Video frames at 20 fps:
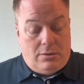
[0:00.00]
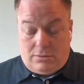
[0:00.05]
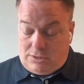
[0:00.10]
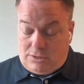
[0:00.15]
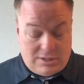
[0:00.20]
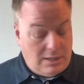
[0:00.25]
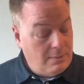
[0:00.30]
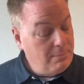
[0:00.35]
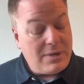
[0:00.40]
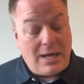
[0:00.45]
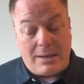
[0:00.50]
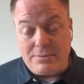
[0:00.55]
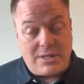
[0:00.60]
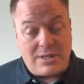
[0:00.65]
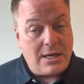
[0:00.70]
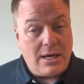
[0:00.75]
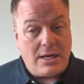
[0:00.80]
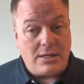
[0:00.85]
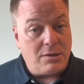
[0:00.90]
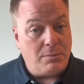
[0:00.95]
Sometimes
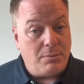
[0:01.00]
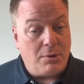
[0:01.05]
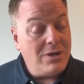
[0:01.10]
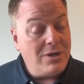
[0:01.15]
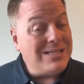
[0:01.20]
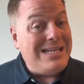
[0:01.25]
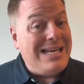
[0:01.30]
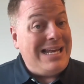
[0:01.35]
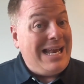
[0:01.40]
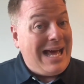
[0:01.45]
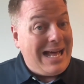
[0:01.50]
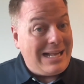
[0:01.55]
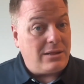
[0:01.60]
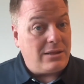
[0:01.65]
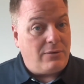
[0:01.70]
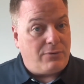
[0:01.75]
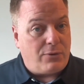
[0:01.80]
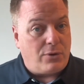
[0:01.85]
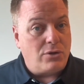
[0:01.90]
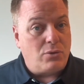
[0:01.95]
the customer is not
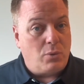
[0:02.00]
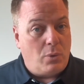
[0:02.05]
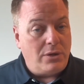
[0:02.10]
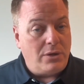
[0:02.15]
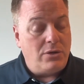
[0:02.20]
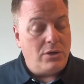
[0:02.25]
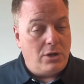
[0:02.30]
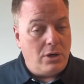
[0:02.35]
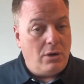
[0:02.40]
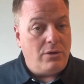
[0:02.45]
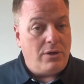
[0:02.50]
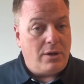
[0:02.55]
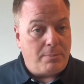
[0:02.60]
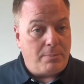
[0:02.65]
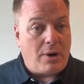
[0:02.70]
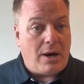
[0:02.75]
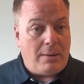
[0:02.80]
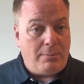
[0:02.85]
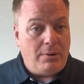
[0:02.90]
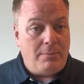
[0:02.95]
the first one to know that a
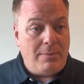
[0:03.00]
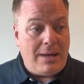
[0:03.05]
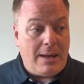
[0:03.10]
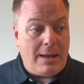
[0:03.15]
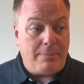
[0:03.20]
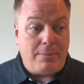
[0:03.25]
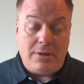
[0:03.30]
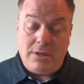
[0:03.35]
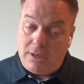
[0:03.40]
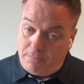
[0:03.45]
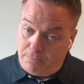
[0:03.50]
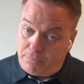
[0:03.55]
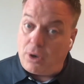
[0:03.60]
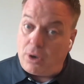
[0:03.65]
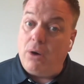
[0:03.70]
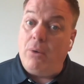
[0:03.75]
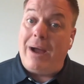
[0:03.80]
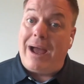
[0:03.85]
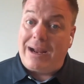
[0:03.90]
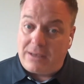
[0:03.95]
problem happened, and
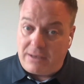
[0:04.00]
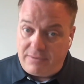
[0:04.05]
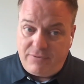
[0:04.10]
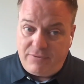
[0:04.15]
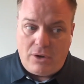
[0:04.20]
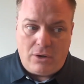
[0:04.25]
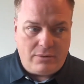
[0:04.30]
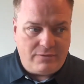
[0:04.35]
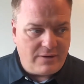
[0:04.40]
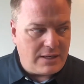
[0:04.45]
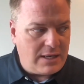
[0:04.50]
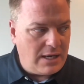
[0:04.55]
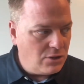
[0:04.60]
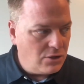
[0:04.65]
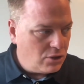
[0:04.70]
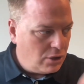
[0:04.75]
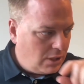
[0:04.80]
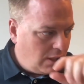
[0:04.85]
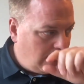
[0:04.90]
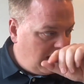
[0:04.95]
proactive
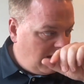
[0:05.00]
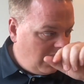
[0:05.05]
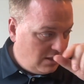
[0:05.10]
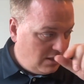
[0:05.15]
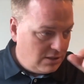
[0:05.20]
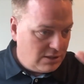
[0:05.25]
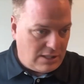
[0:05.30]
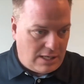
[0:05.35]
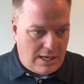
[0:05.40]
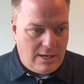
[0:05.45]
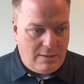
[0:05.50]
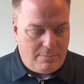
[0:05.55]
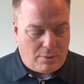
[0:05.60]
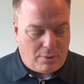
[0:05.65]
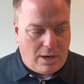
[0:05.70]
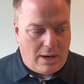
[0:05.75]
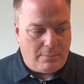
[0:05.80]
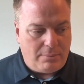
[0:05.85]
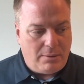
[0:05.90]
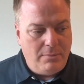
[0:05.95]
notification is a
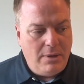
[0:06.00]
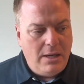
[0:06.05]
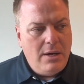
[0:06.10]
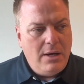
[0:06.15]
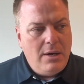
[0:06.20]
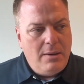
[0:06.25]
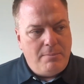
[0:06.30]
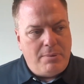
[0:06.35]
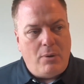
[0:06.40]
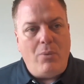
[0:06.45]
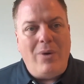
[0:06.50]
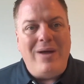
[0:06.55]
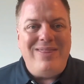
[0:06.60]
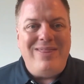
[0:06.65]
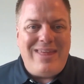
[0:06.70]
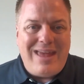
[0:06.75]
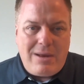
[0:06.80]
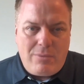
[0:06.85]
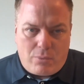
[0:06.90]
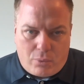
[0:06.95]
problem. But when
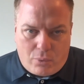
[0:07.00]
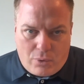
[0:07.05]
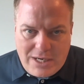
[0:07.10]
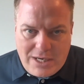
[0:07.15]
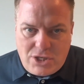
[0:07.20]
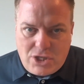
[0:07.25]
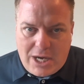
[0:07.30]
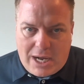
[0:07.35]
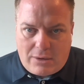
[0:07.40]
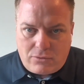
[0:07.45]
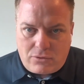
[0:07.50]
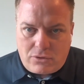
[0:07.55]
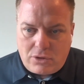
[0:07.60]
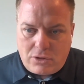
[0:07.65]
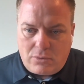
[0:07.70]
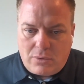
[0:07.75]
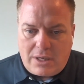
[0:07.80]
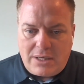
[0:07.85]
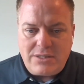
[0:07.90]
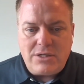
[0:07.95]
they reach out
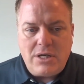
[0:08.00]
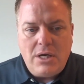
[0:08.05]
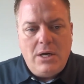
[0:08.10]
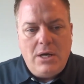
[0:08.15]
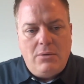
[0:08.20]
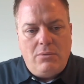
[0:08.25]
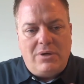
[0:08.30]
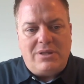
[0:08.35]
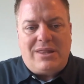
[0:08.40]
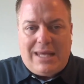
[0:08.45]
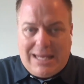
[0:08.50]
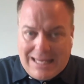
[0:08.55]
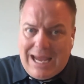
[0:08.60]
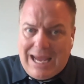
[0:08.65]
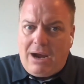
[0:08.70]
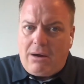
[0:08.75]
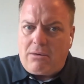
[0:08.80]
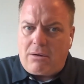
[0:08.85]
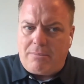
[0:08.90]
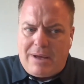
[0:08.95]
to us, what they
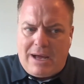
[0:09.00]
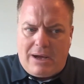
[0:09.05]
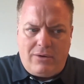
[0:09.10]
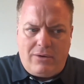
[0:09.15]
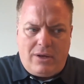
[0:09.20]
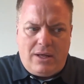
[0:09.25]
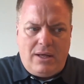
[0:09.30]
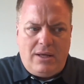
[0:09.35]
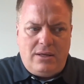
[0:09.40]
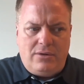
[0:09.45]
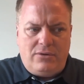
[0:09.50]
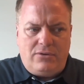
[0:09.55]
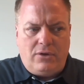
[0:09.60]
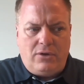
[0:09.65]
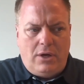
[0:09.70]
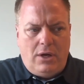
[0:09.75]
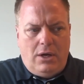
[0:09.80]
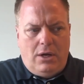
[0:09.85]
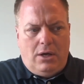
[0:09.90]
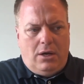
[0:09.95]
care about is,
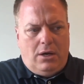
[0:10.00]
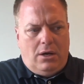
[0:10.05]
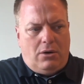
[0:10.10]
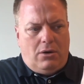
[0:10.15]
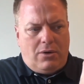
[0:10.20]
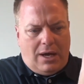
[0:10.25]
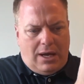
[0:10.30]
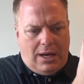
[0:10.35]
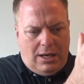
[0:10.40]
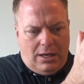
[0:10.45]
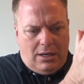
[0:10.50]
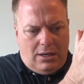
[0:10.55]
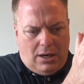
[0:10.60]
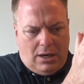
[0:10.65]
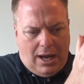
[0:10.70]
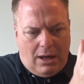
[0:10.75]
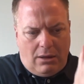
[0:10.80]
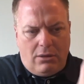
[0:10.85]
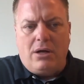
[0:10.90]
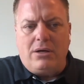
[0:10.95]
okay,
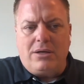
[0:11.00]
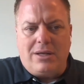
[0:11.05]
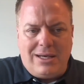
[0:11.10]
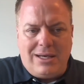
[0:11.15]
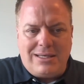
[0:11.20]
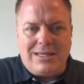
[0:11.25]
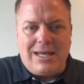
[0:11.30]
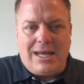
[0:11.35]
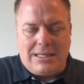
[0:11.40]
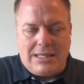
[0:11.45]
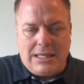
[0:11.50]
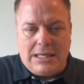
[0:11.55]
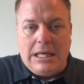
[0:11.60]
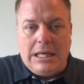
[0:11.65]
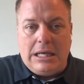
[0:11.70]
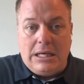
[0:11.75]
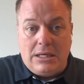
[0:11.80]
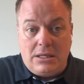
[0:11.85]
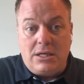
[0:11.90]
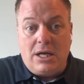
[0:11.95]
how long did it take to
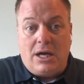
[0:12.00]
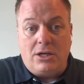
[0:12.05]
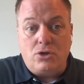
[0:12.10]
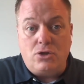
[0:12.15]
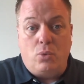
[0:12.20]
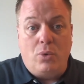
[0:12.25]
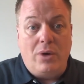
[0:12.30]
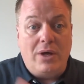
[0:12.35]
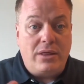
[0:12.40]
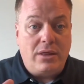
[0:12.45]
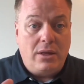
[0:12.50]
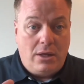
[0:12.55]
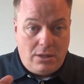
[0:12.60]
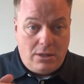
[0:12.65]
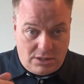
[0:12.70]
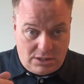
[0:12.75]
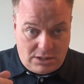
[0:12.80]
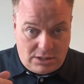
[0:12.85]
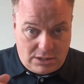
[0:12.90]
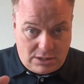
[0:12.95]
get in touch with
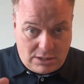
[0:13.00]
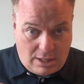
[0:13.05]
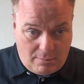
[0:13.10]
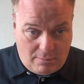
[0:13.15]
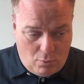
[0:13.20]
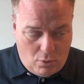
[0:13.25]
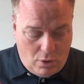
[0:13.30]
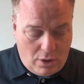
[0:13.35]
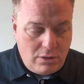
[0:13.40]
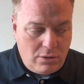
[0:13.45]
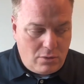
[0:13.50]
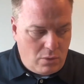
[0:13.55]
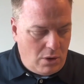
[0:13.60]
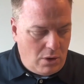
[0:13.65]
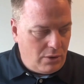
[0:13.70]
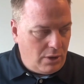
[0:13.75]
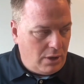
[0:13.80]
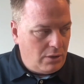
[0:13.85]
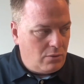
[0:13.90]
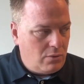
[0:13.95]
someone,
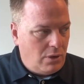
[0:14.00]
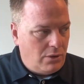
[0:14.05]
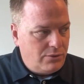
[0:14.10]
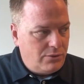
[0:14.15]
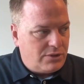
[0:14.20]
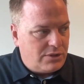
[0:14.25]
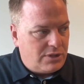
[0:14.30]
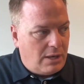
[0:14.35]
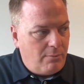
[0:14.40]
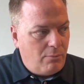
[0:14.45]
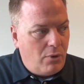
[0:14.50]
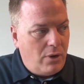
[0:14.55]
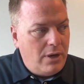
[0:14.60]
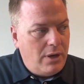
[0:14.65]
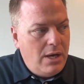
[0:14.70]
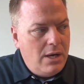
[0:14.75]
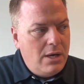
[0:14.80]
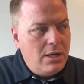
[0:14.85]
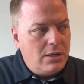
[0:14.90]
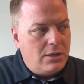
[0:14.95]
quote unquote, someone,
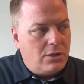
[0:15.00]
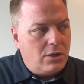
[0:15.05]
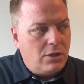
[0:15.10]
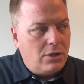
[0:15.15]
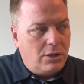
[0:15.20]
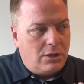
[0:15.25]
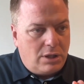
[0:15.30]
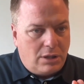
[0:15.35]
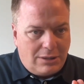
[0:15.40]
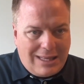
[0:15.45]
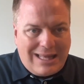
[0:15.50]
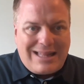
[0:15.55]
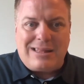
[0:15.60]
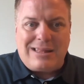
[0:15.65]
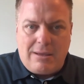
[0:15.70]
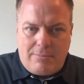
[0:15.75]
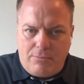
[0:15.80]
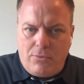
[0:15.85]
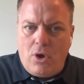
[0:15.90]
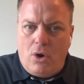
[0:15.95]
to let
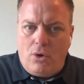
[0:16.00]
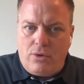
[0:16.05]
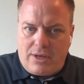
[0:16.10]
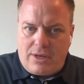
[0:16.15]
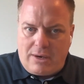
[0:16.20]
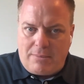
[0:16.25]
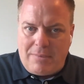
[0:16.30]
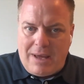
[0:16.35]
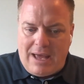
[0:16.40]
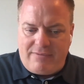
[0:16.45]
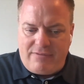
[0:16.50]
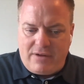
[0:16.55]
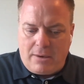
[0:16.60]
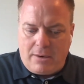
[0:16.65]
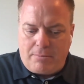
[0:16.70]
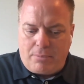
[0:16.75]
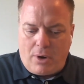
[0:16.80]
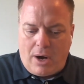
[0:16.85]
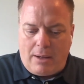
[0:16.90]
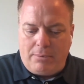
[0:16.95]
them know that I'm having
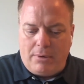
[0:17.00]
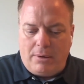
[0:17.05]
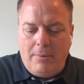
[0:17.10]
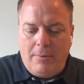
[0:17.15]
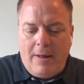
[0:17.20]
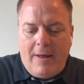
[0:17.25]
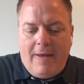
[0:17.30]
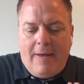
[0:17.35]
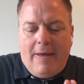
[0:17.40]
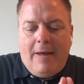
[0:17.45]
a problem?